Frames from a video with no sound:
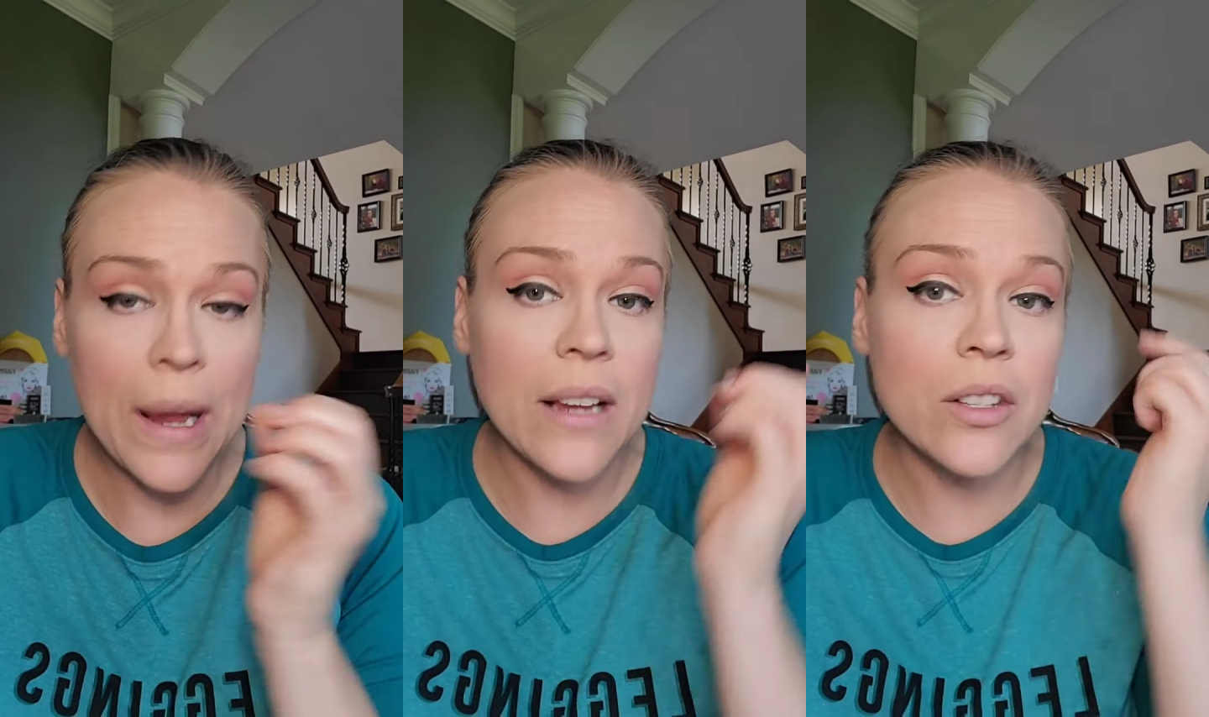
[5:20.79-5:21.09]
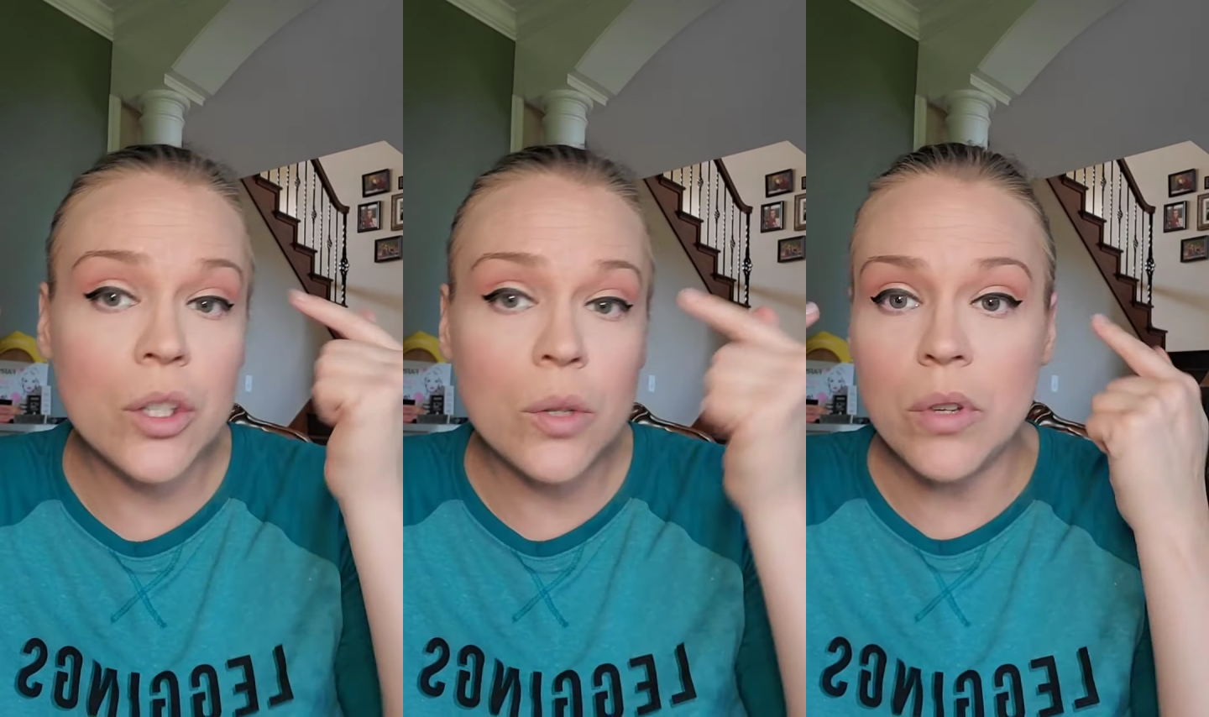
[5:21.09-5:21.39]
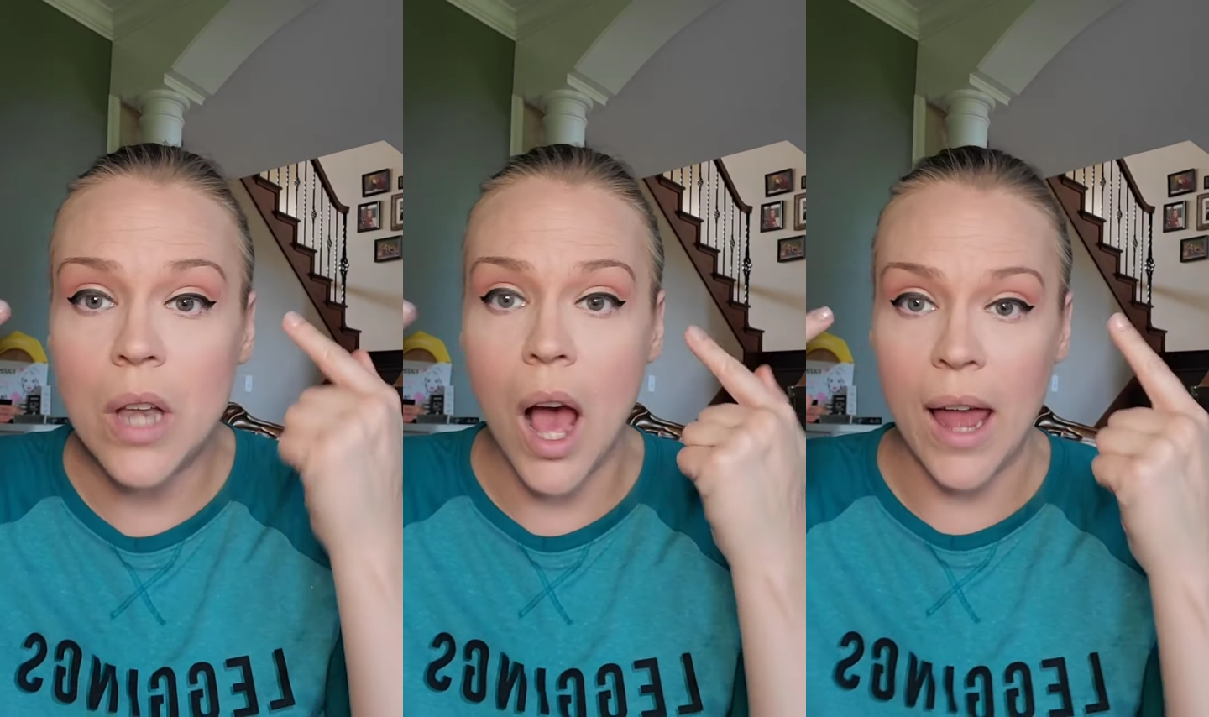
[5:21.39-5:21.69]
wings do
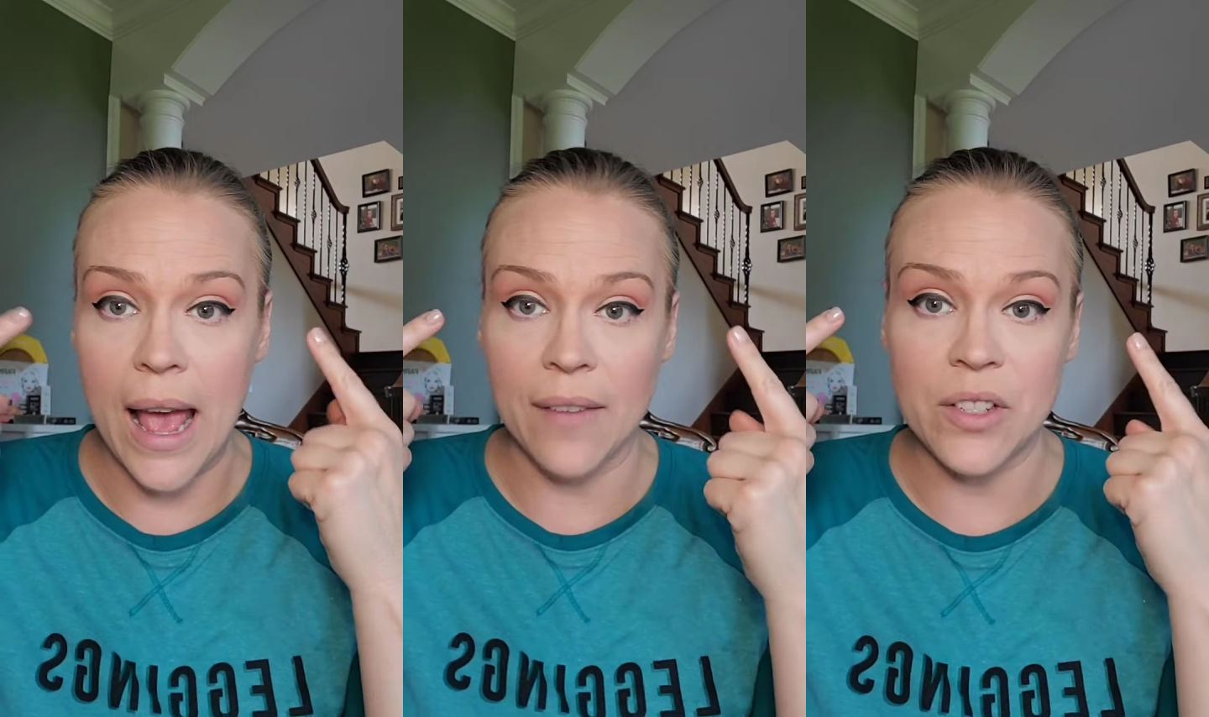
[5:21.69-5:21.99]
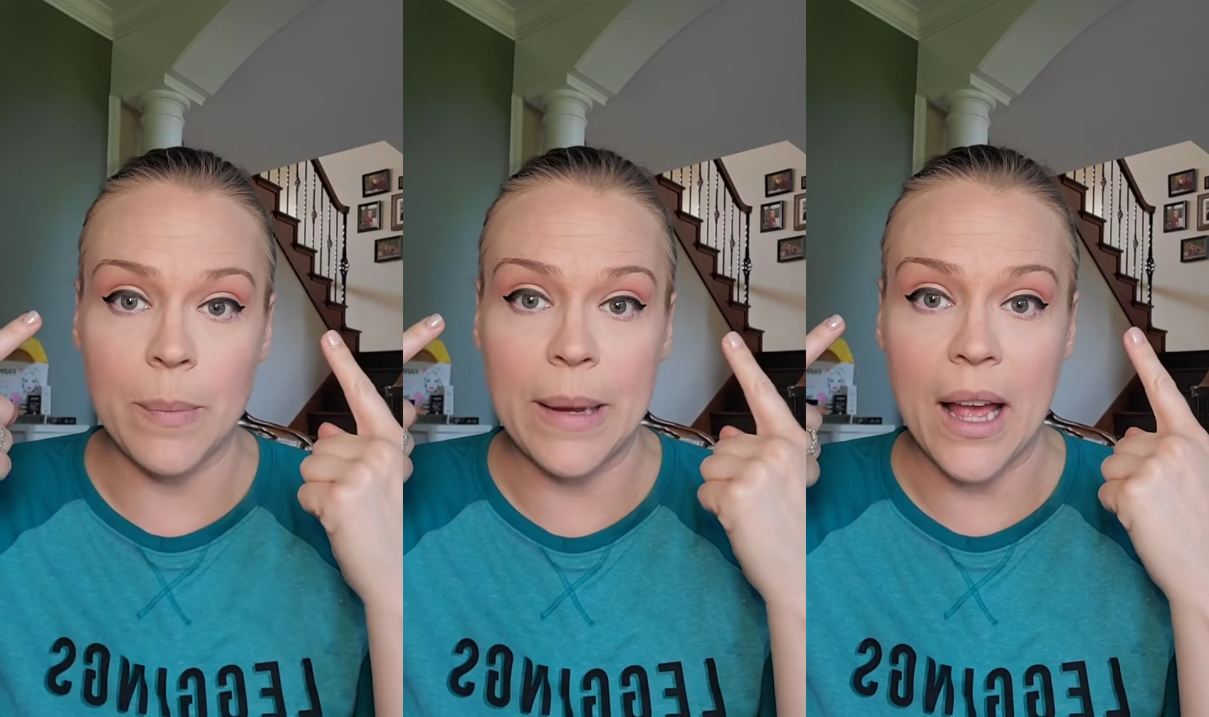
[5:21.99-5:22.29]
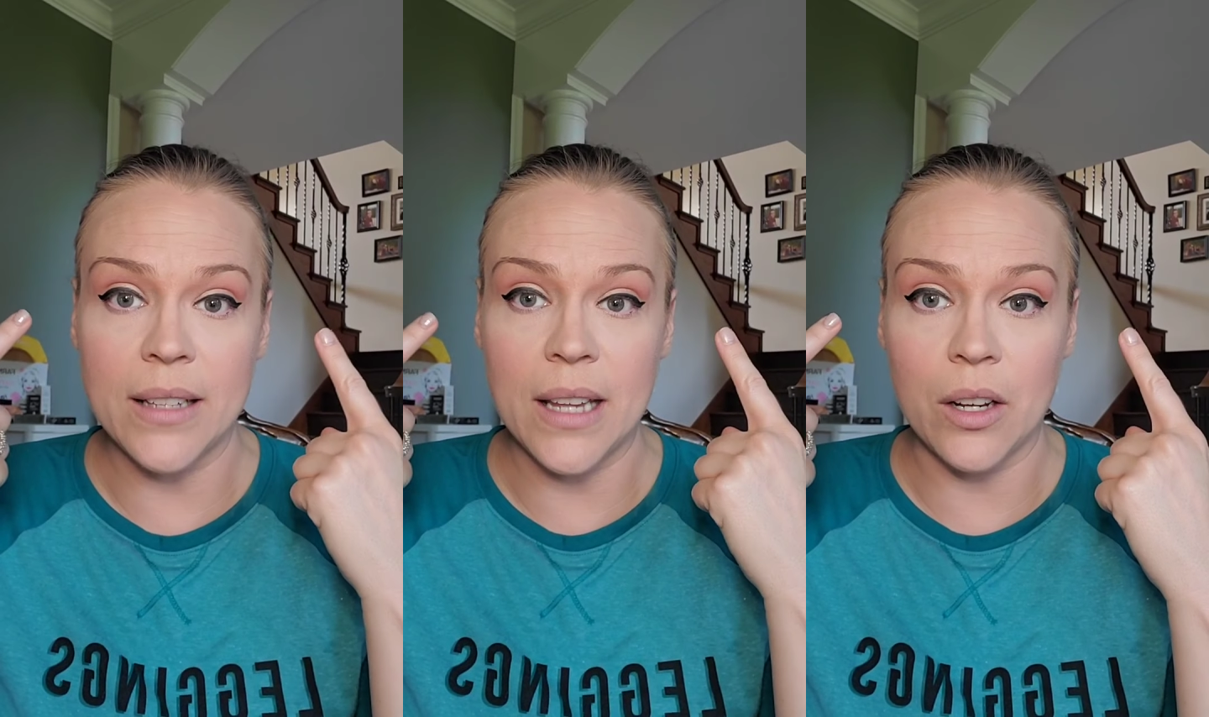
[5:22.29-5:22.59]
not have to be
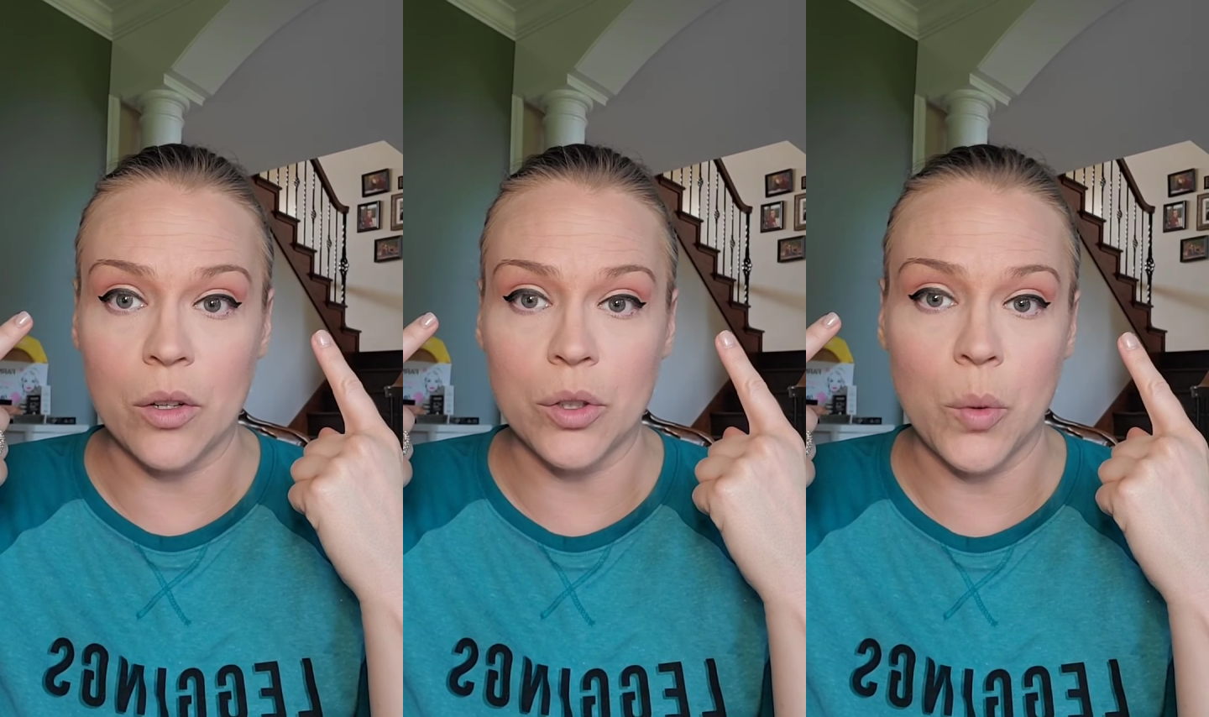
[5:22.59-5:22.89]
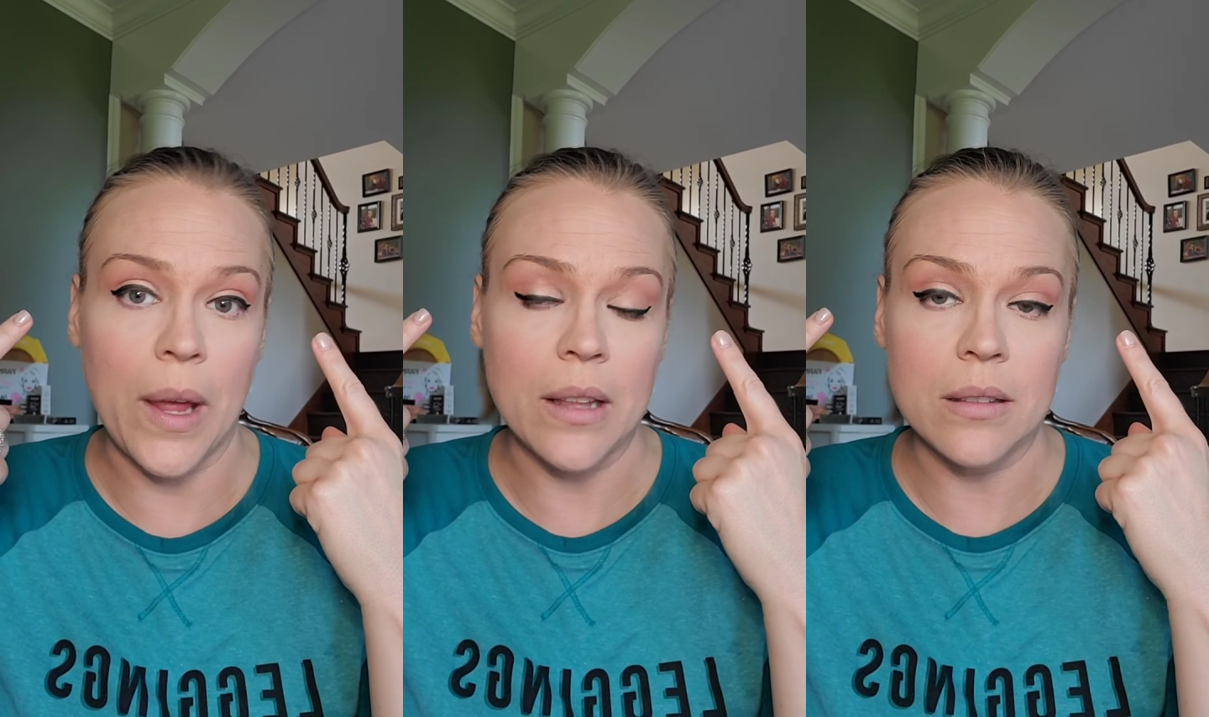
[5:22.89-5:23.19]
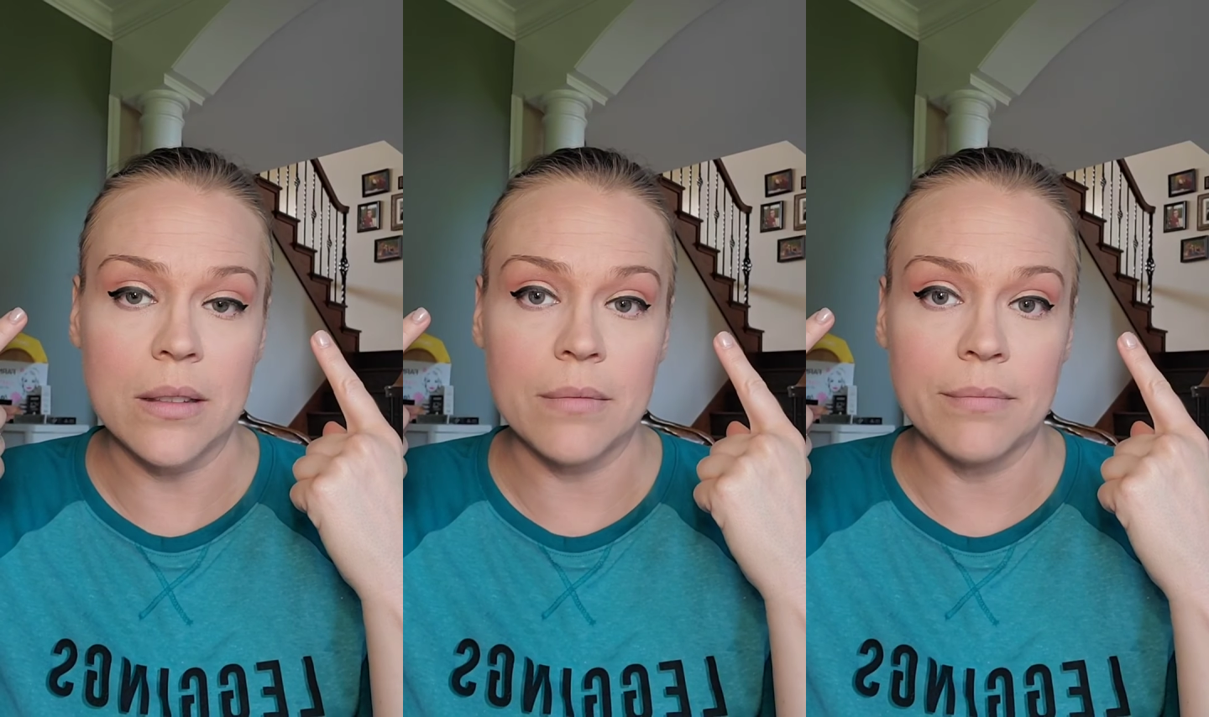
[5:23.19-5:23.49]
identical
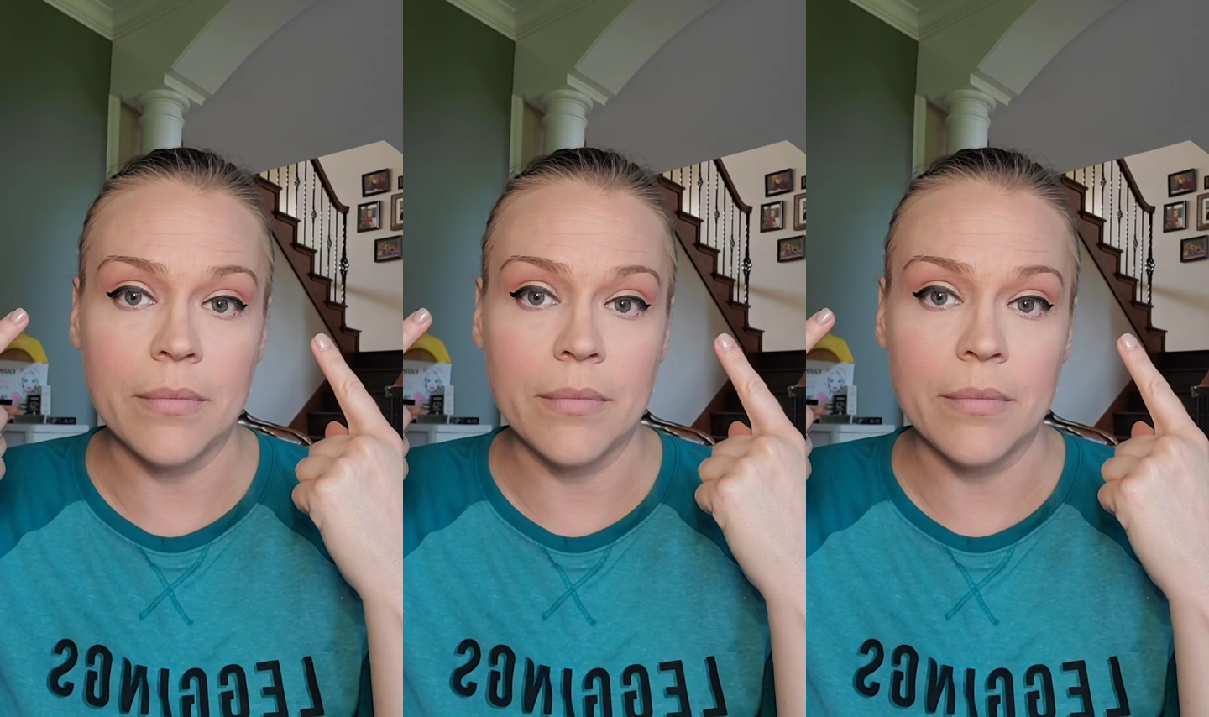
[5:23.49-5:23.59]
twins.